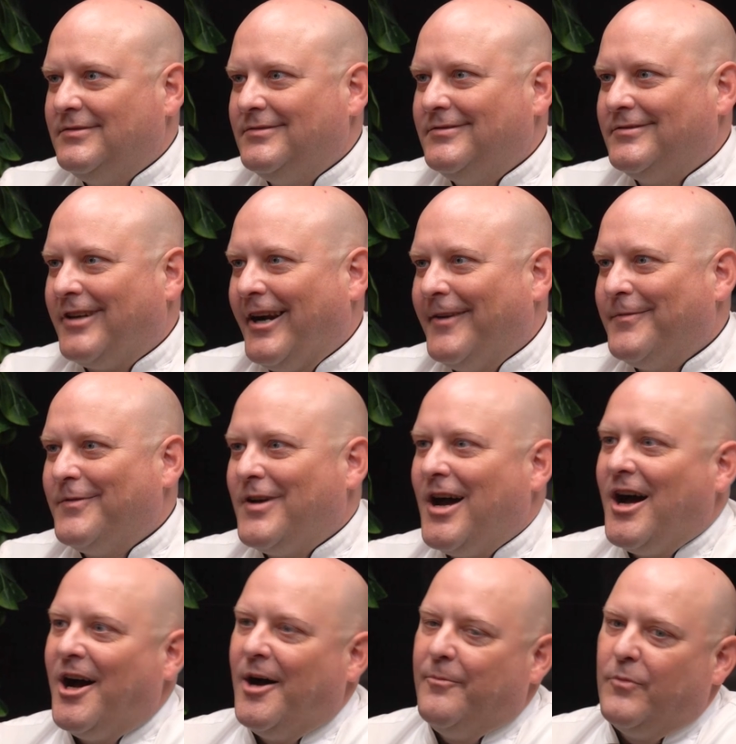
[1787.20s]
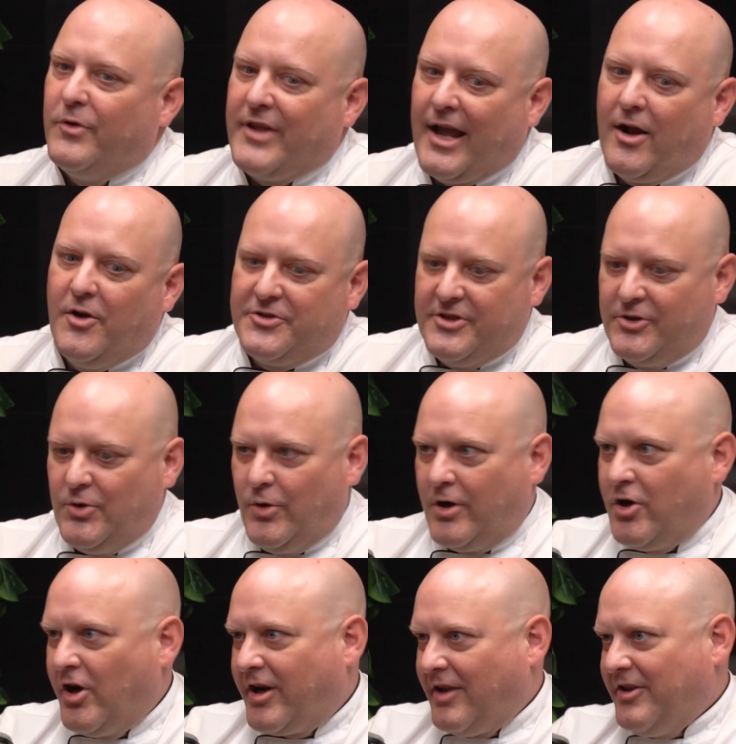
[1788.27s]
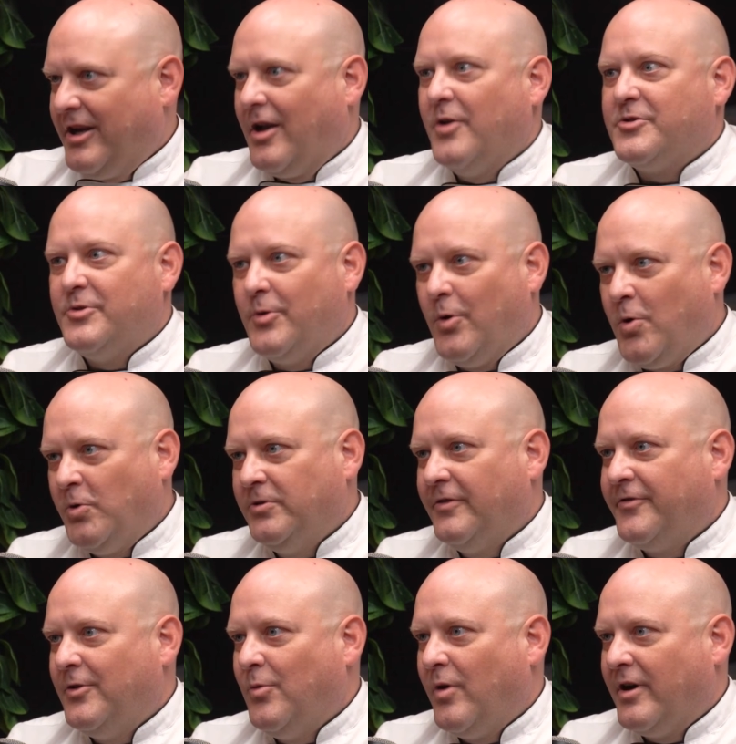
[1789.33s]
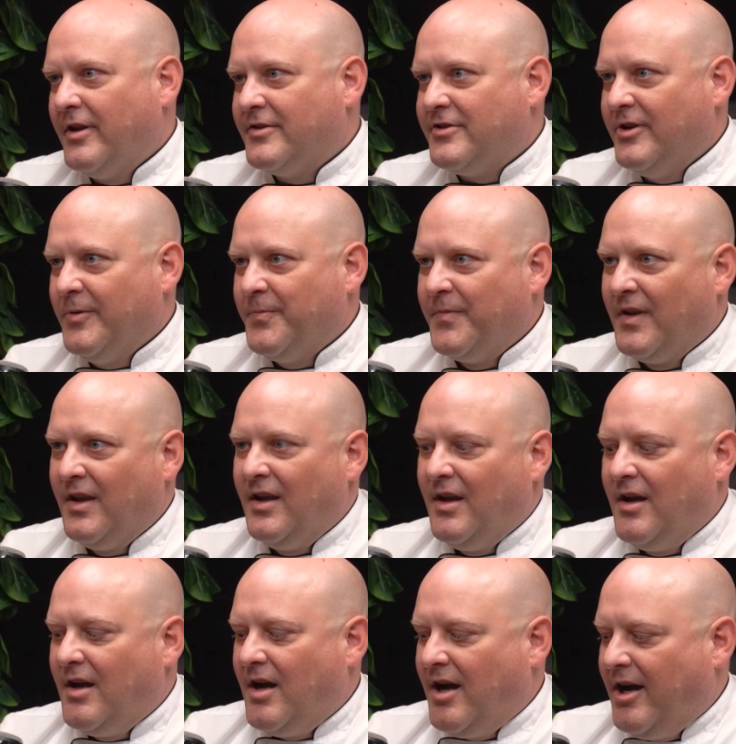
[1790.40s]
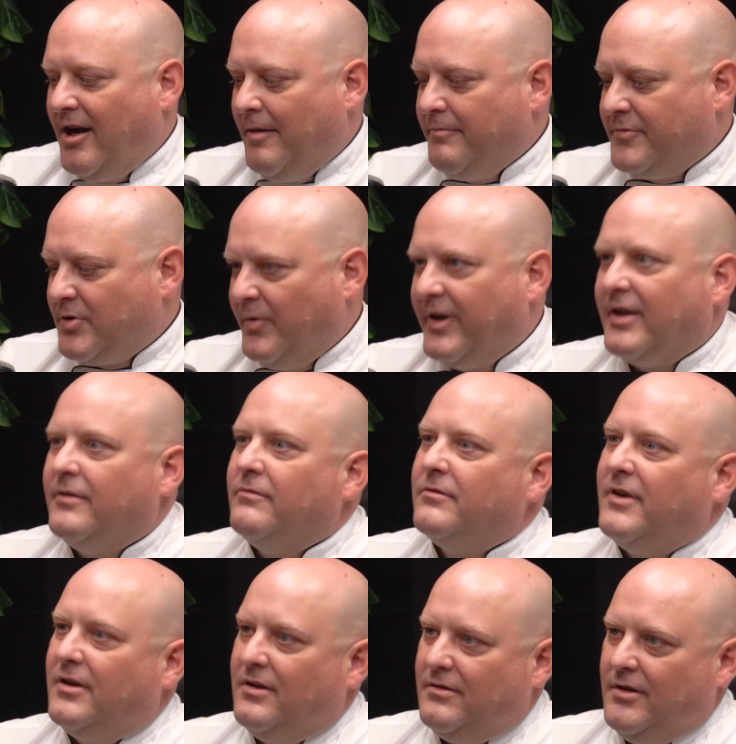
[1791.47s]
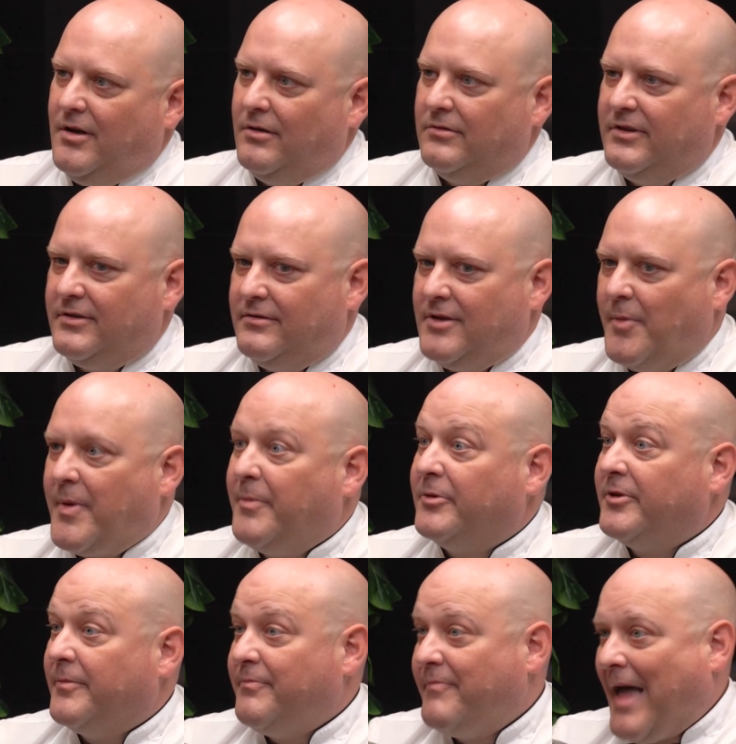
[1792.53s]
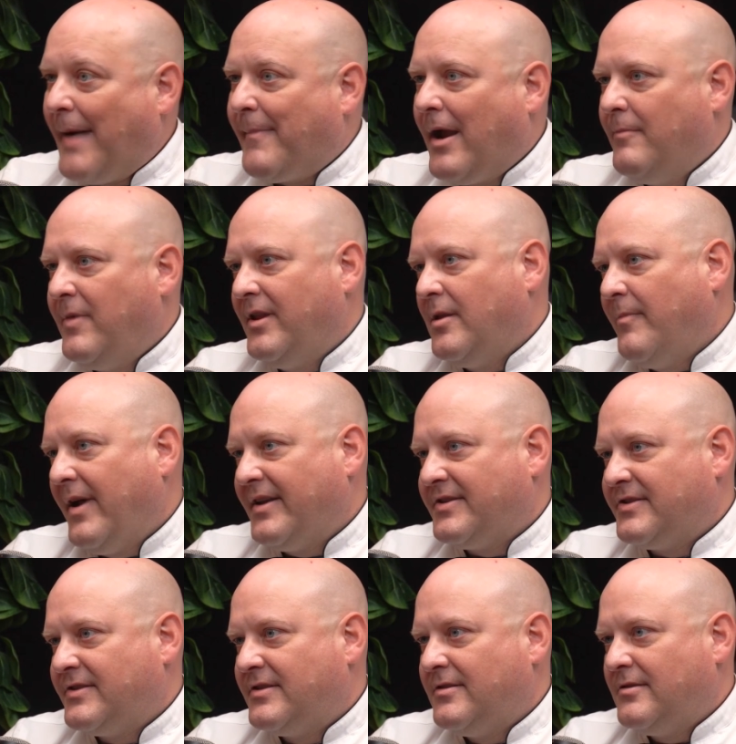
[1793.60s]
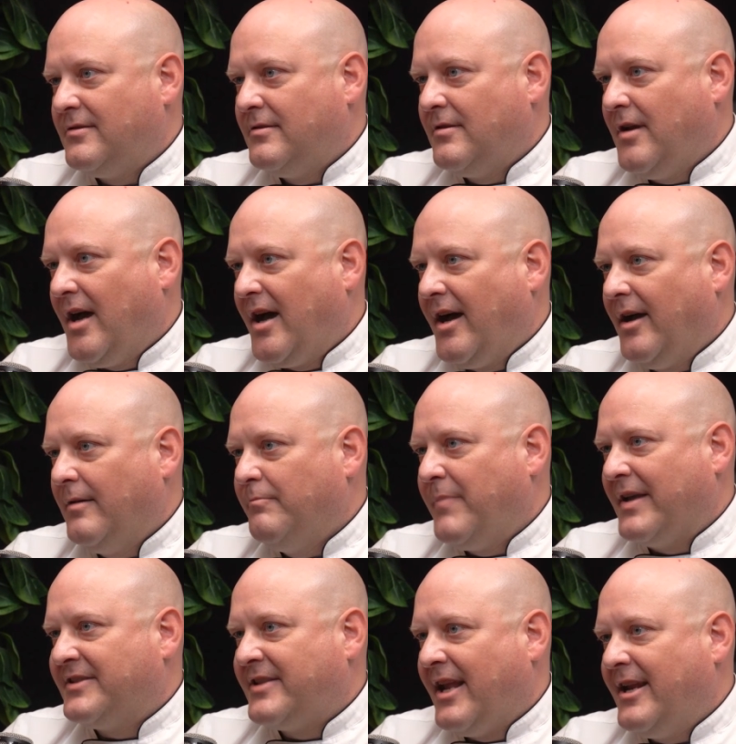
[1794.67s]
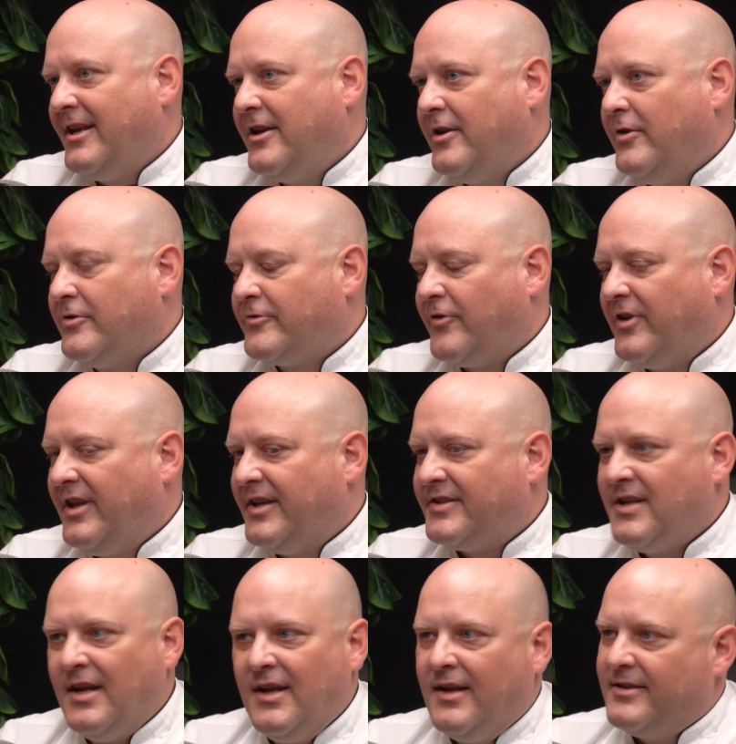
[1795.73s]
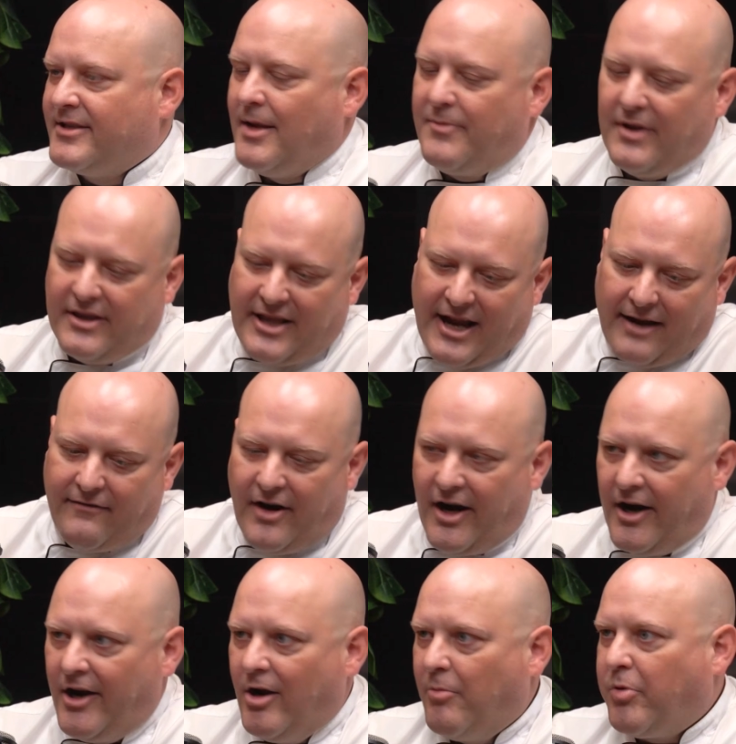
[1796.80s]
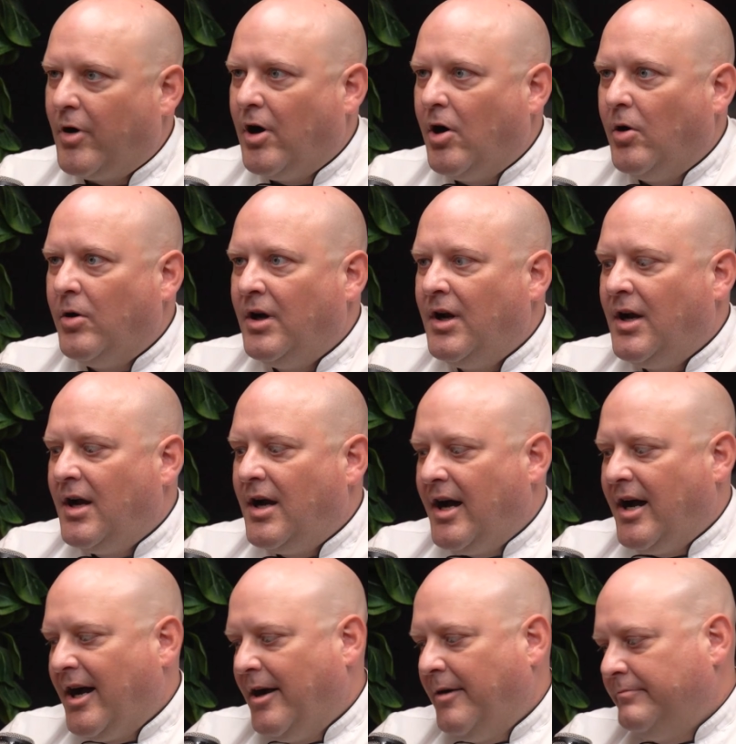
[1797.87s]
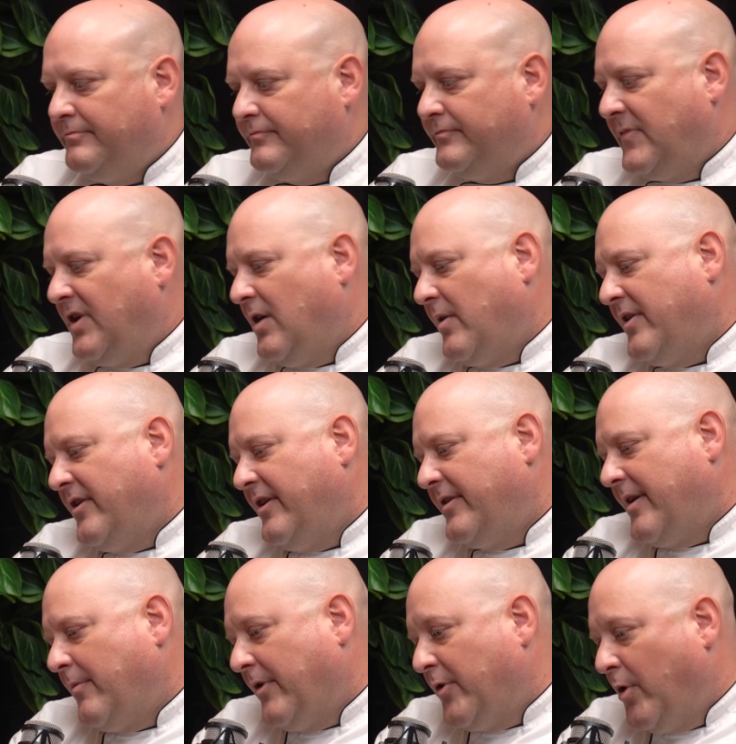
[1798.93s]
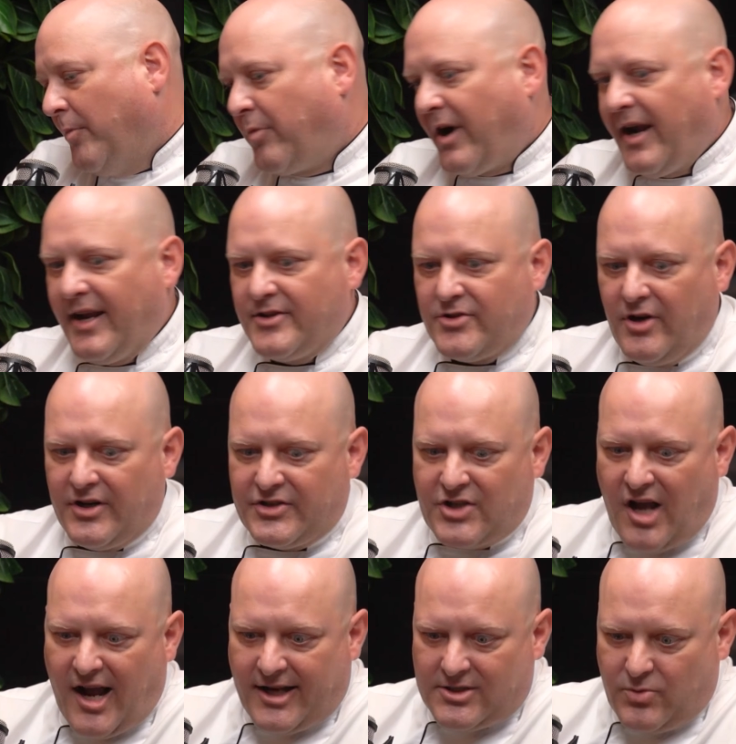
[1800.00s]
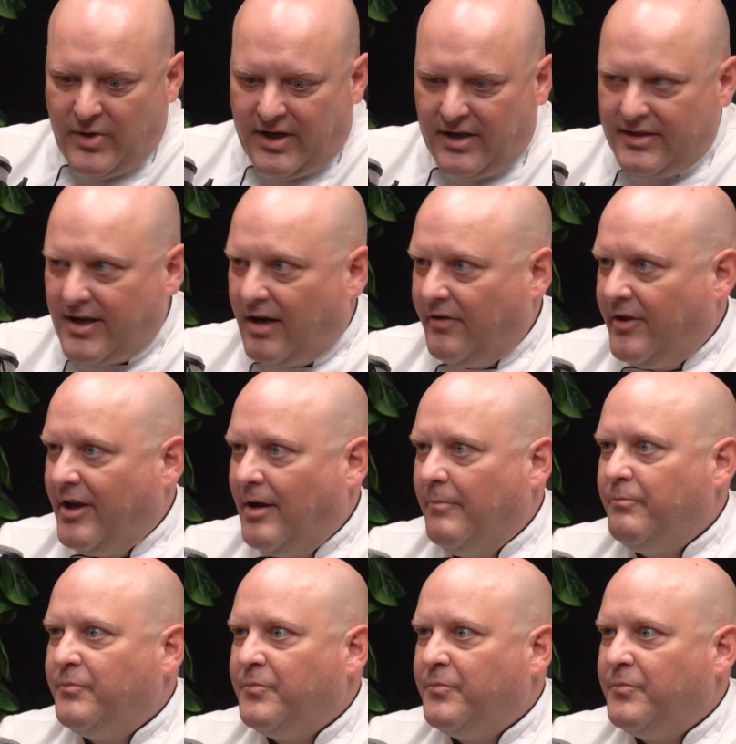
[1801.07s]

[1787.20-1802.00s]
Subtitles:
right? Where that goes into a cook and then it goes into a hold if you wanted to. So we can, tell people that might be the best best setting to use for this. Same thing in the iVario Pro. Whether they want to do a braise or a sauce, we can tell them